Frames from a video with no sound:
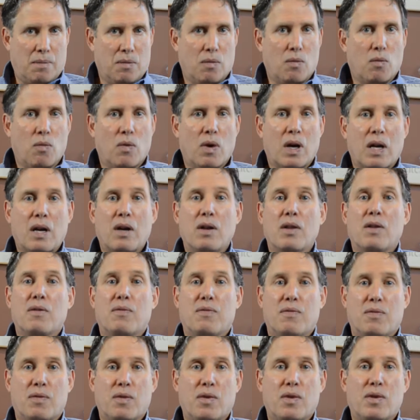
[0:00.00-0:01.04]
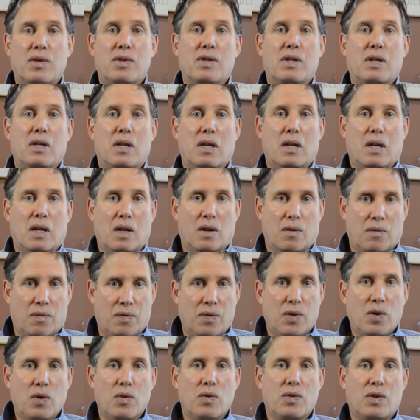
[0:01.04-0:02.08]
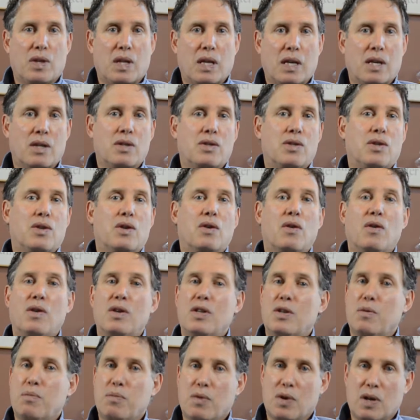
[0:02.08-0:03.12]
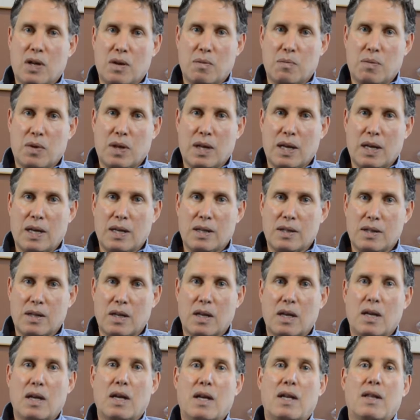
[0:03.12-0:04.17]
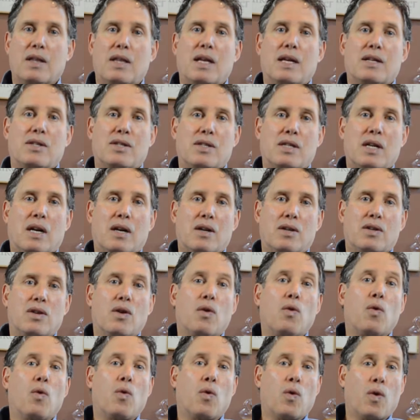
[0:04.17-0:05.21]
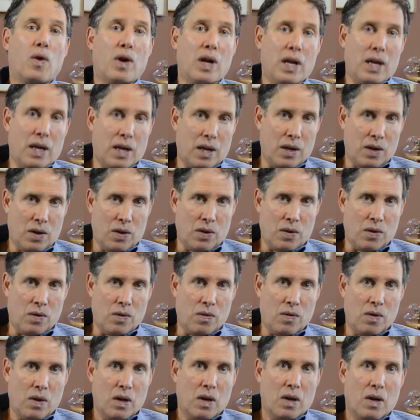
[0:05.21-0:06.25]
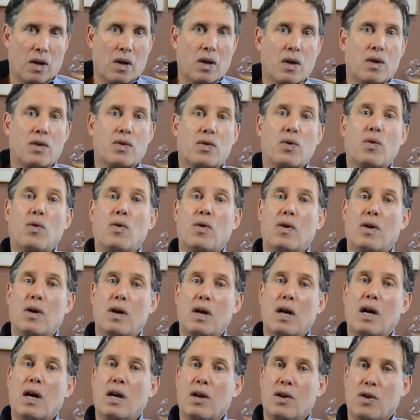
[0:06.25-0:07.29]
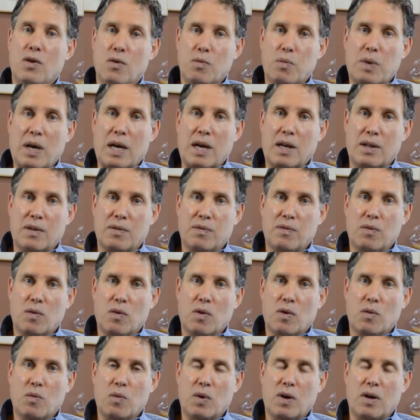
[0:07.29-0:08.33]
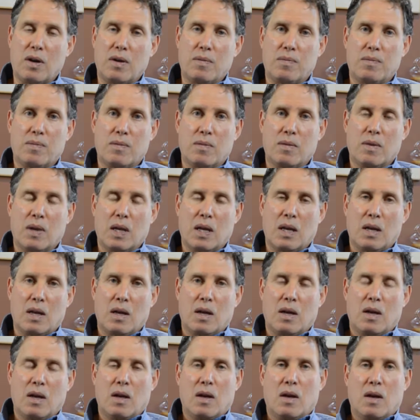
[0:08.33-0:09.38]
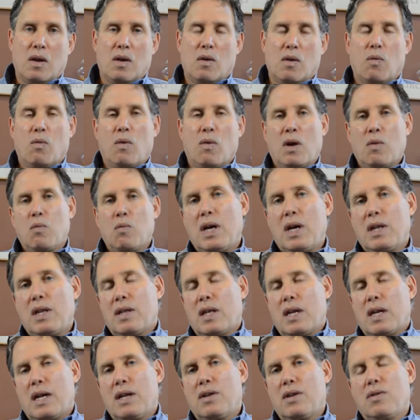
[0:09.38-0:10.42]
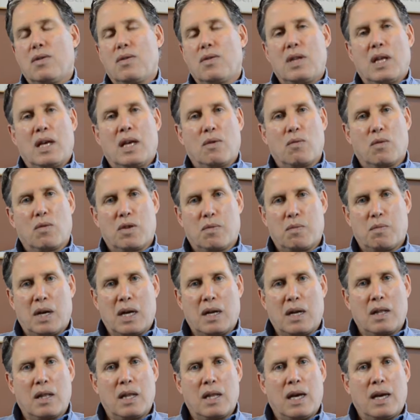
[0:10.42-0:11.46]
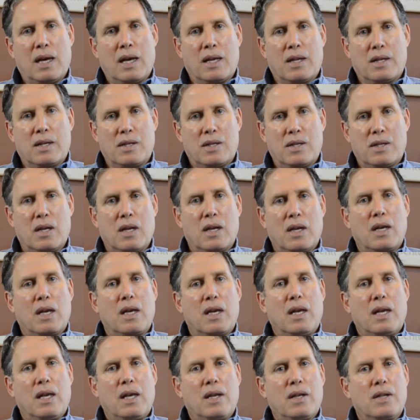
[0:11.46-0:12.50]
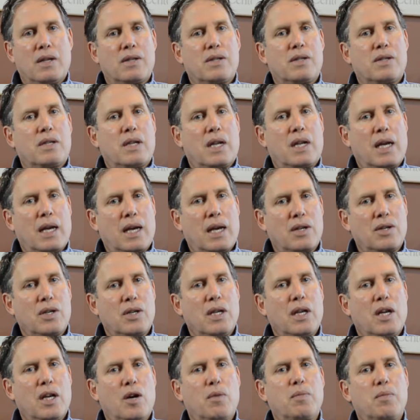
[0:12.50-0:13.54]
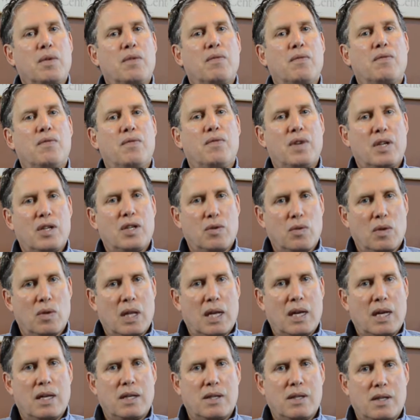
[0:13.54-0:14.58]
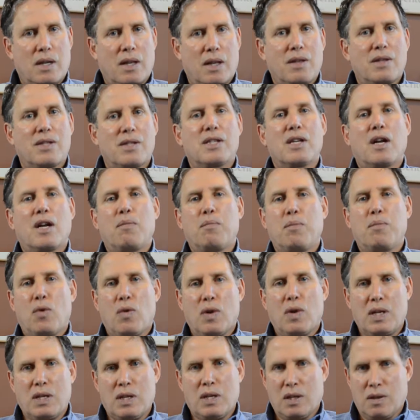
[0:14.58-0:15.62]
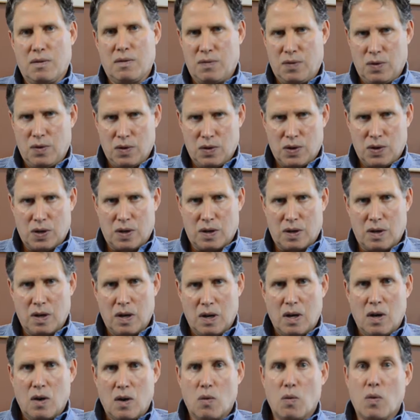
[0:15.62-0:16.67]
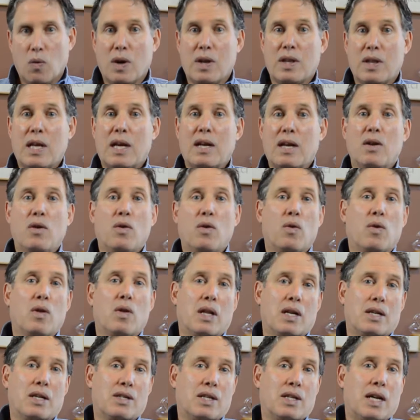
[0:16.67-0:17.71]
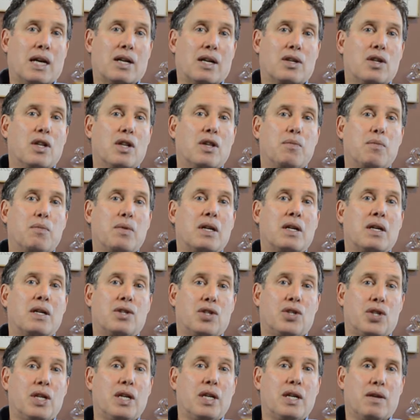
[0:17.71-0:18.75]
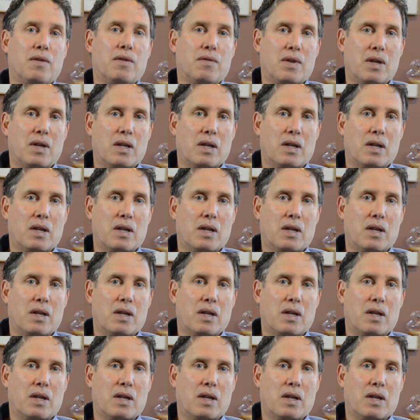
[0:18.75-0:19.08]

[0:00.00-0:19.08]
What are the first few things you're going to put in place that start to orient you toward a new path forward? One that I do that with my clients is to actually help them visualize some point in the future where that goal has actually been achieved.